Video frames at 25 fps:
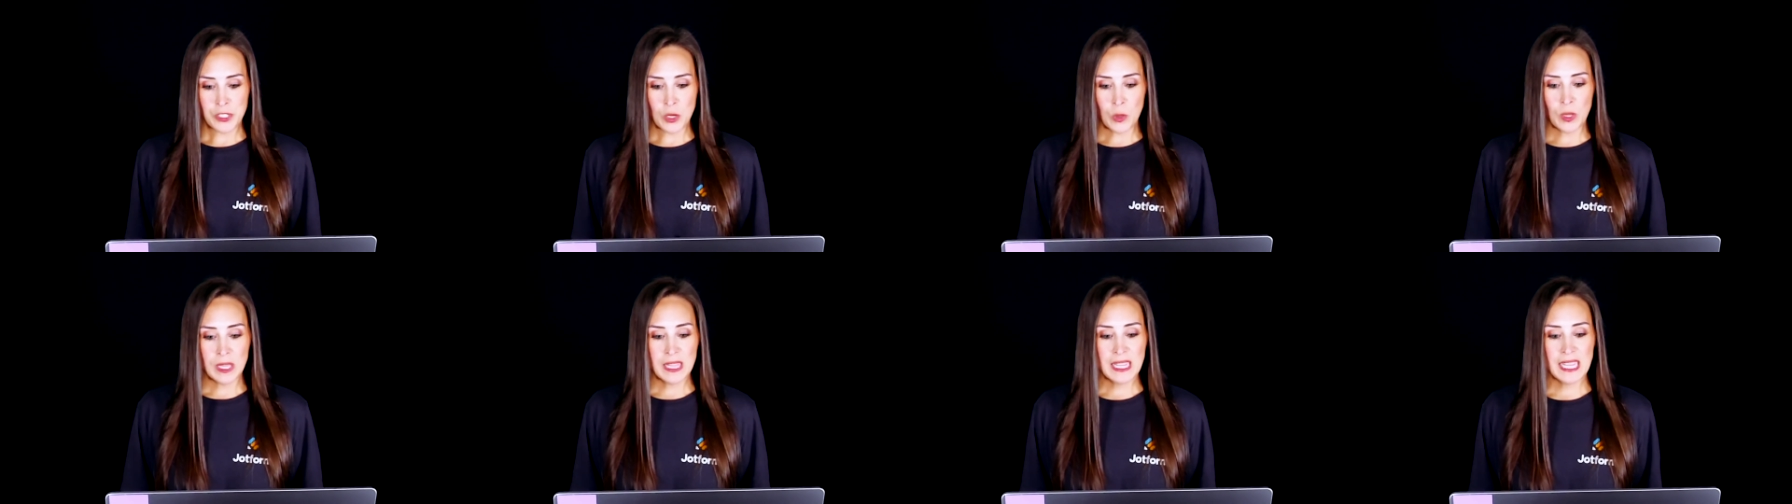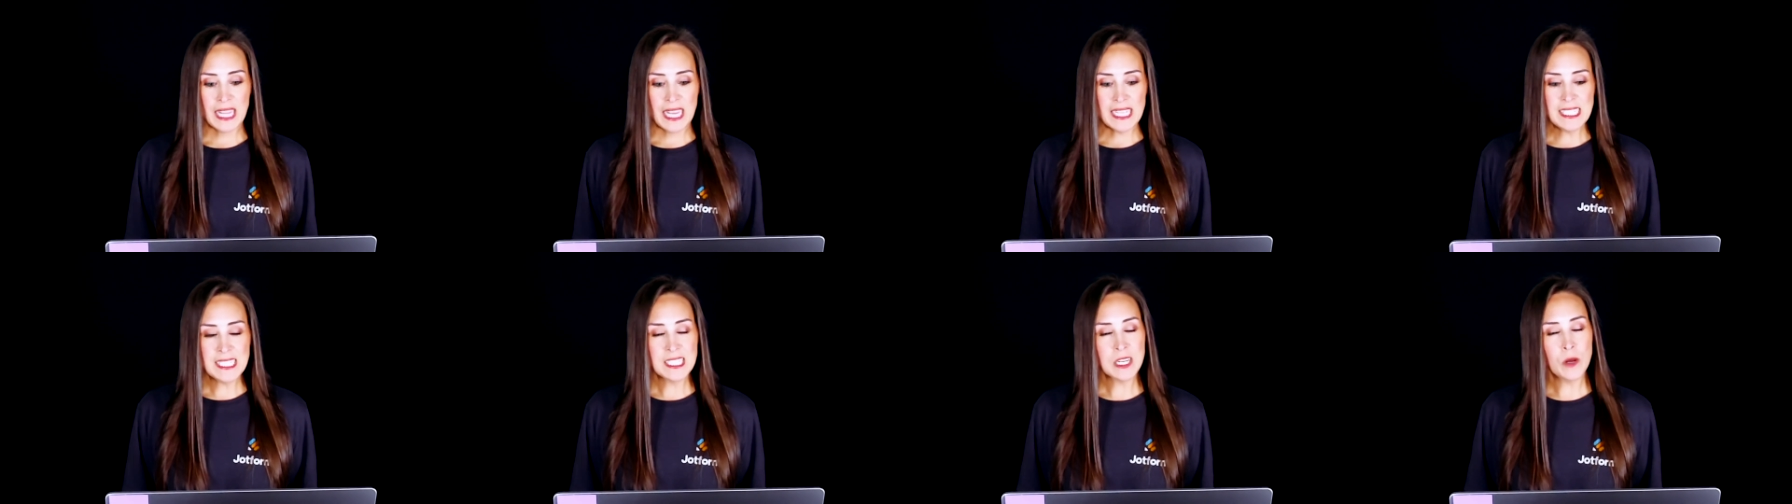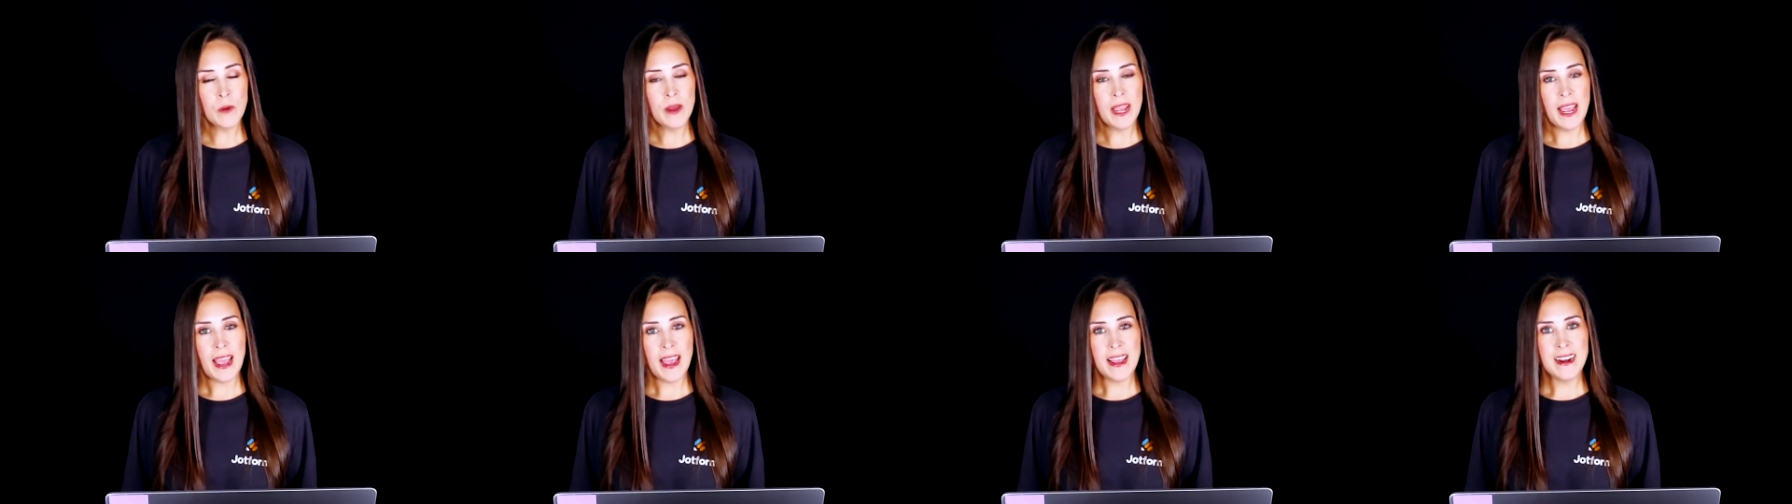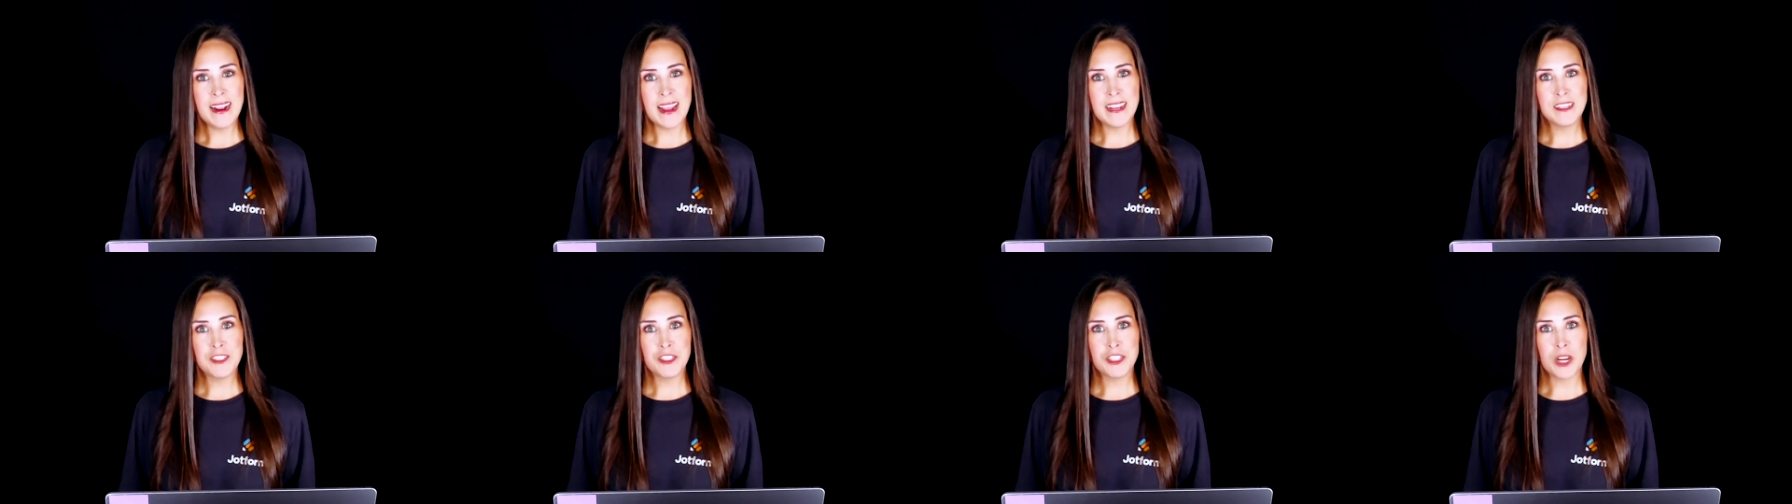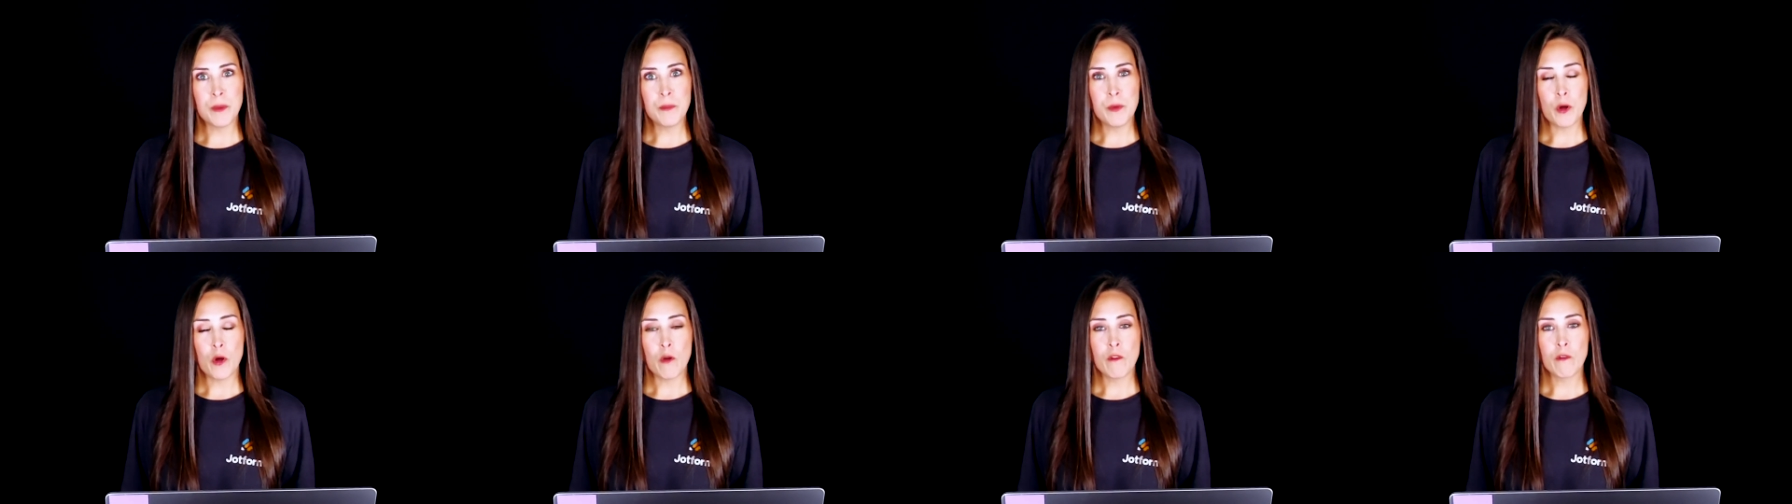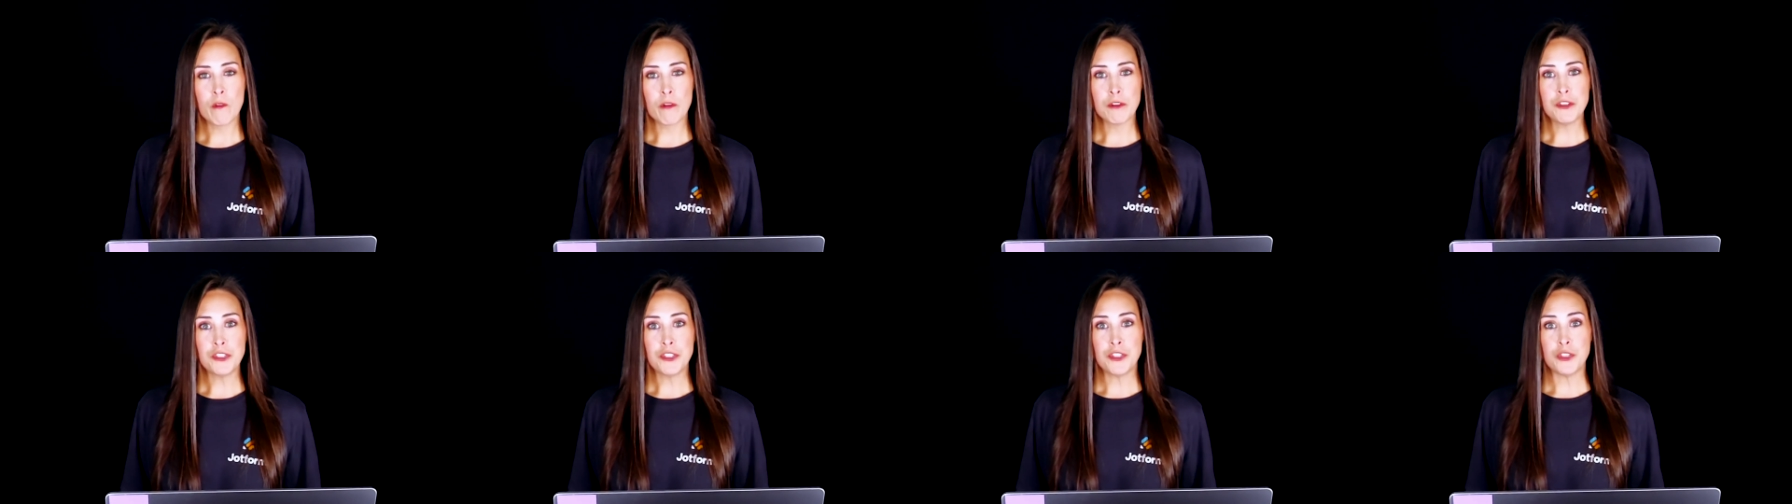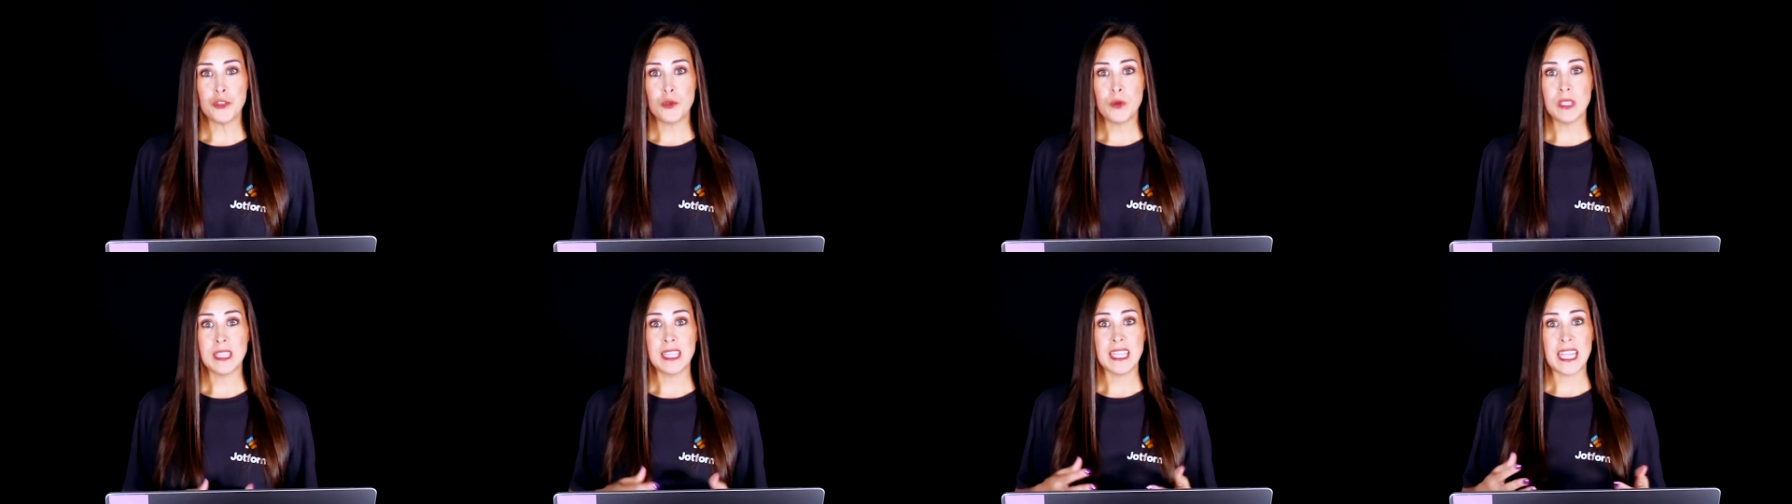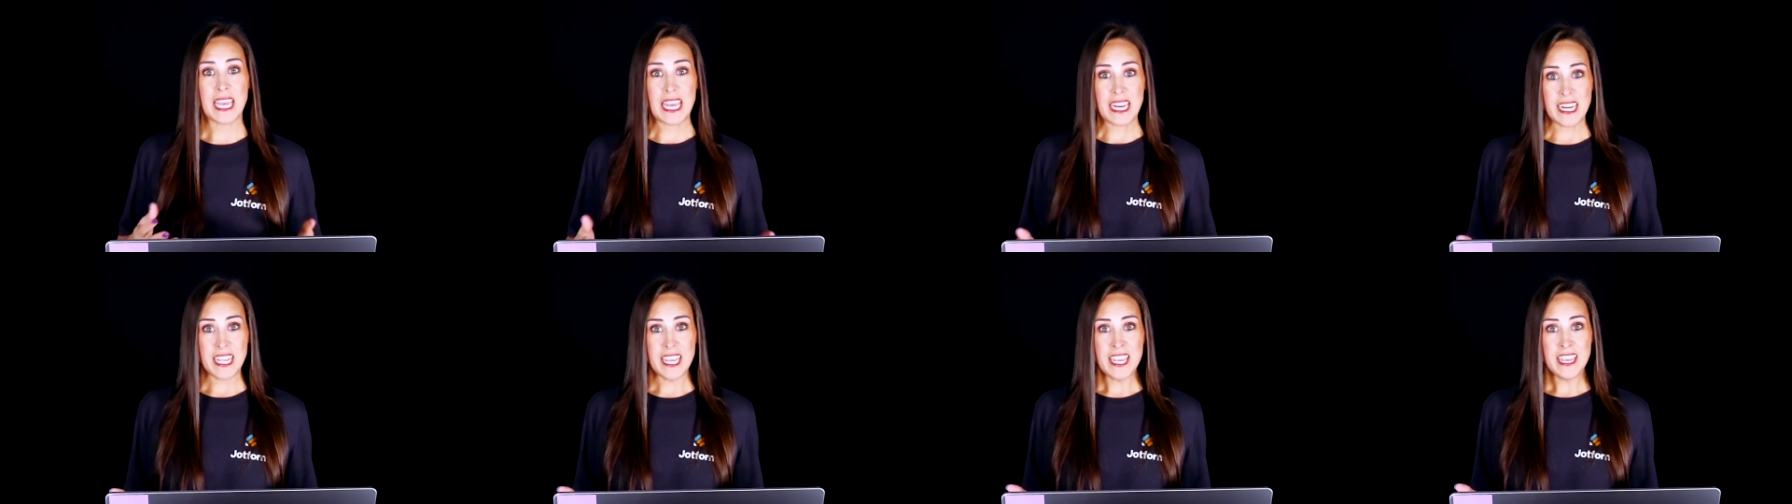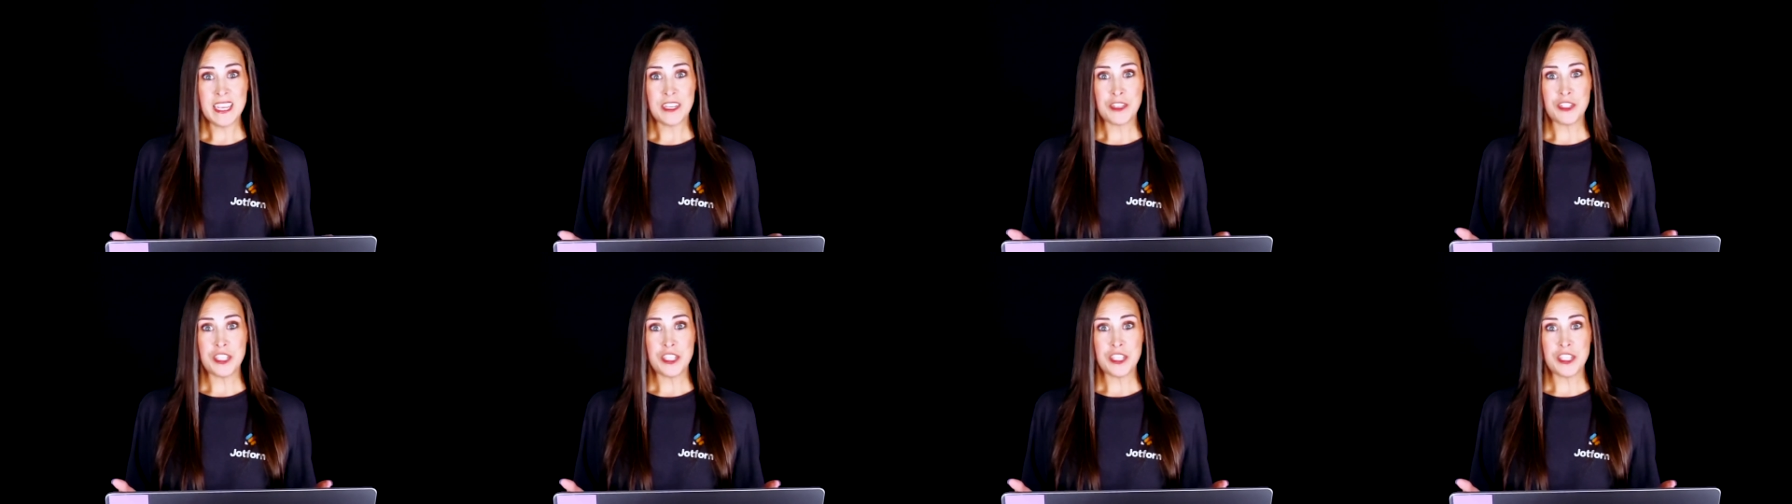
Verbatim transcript: So let's go ahead and jump over to Lainie,